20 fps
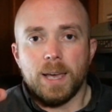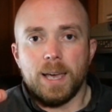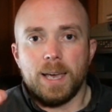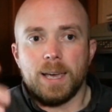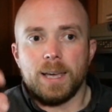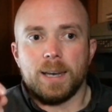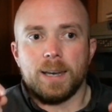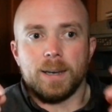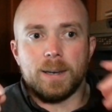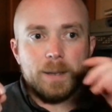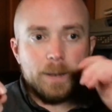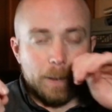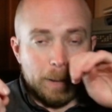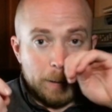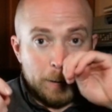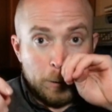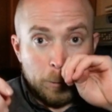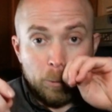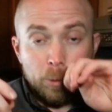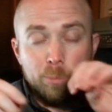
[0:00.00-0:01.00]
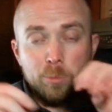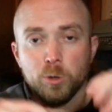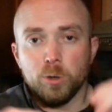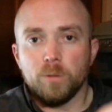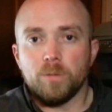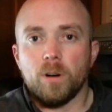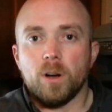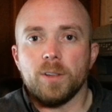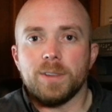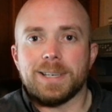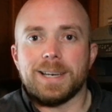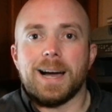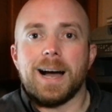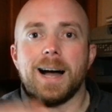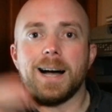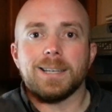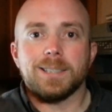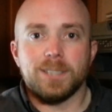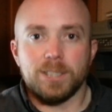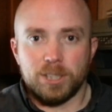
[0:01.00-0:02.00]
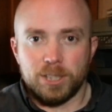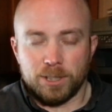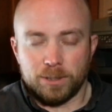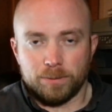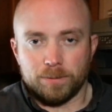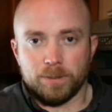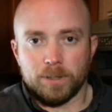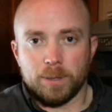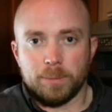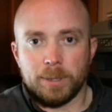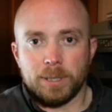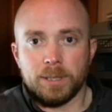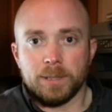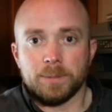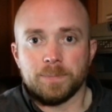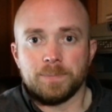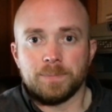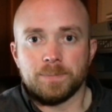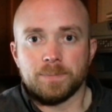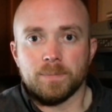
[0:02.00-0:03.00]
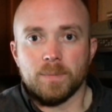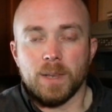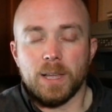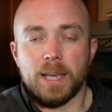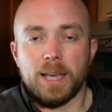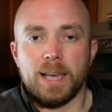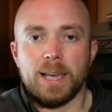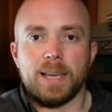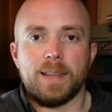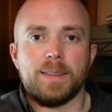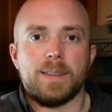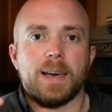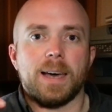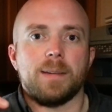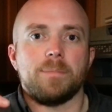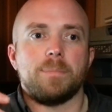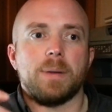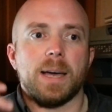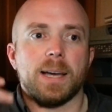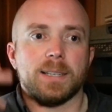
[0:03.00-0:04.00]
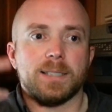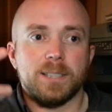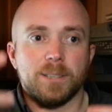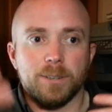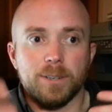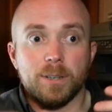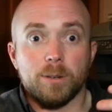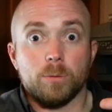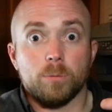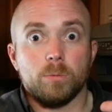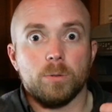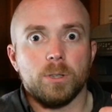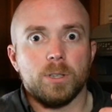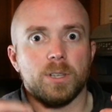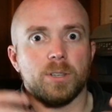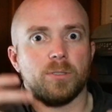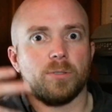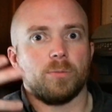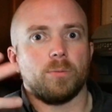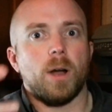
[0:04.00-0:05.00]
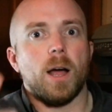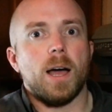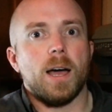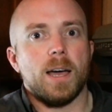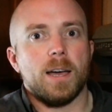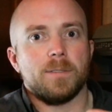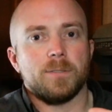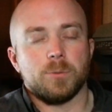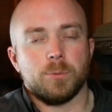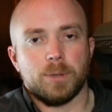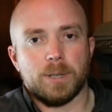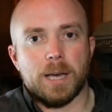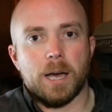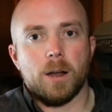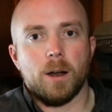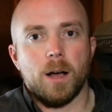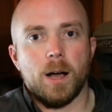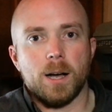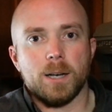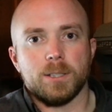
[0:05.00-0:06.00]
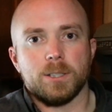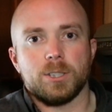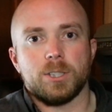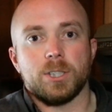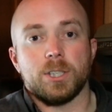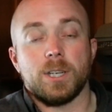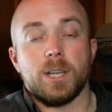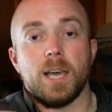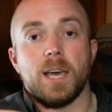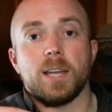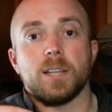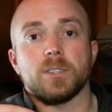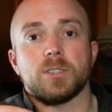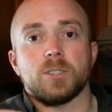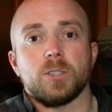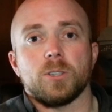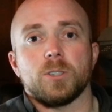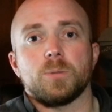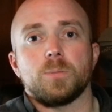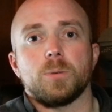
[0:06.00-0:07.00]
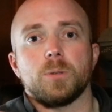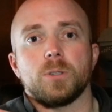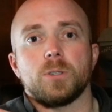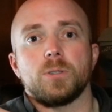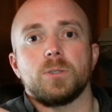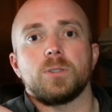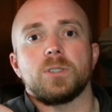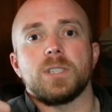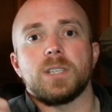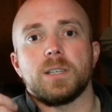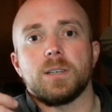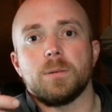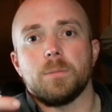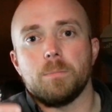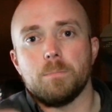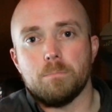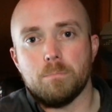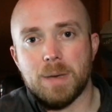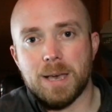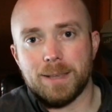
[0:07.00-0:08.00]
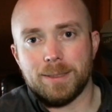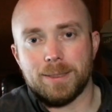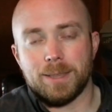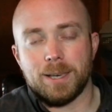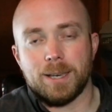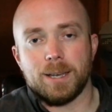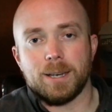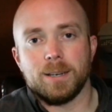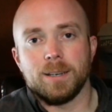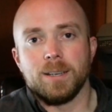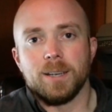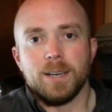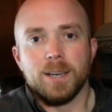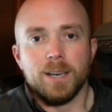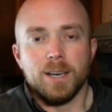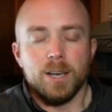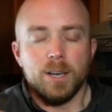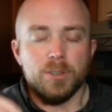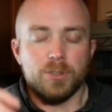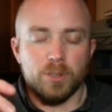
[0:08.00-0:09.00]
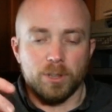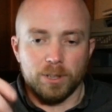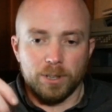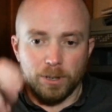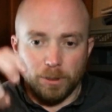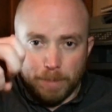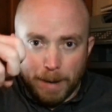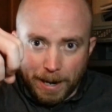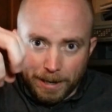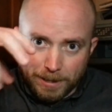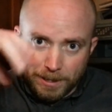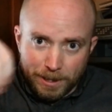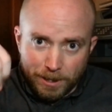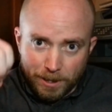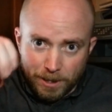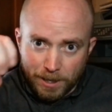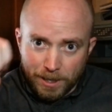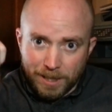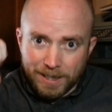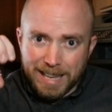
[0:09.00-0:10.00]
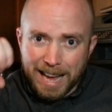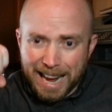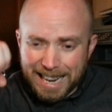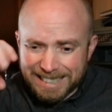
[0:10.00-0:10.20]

and you remove all the oxygen from it, and that bacteria really thrives without oxygen, and it starts producing methane. So little bacteria,